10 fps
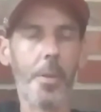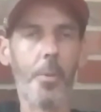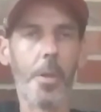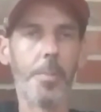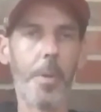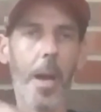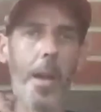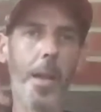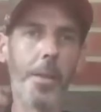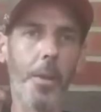that works.
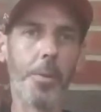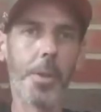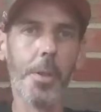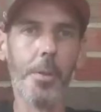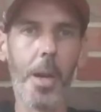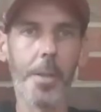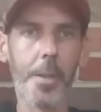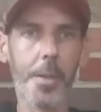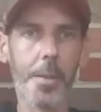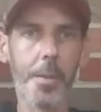But I thought it was cool
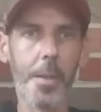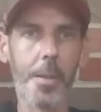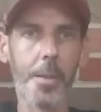how they